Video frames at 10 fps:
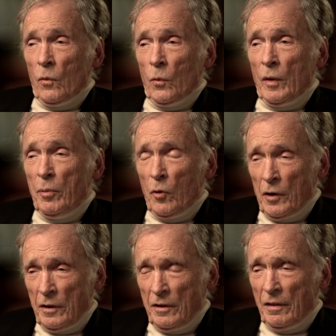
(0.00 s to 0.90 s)

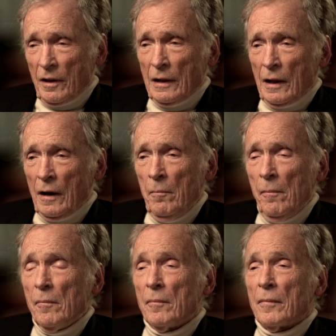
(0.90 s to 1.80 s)
Reported to the club,
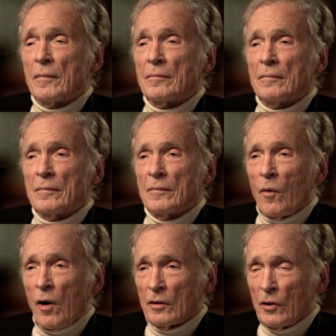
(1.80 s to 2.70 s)

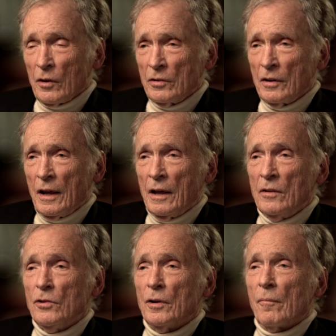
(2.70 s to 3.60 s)
walked on
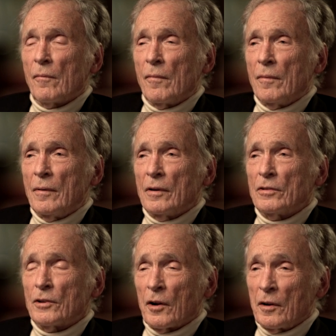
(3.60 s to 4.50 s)
stage,
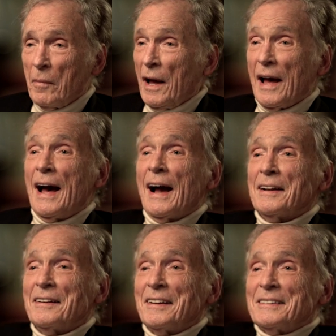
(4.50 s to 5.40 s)
started my
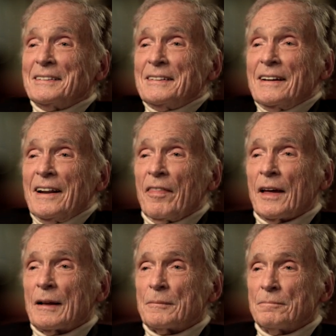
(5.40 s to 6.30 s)
act, nothing.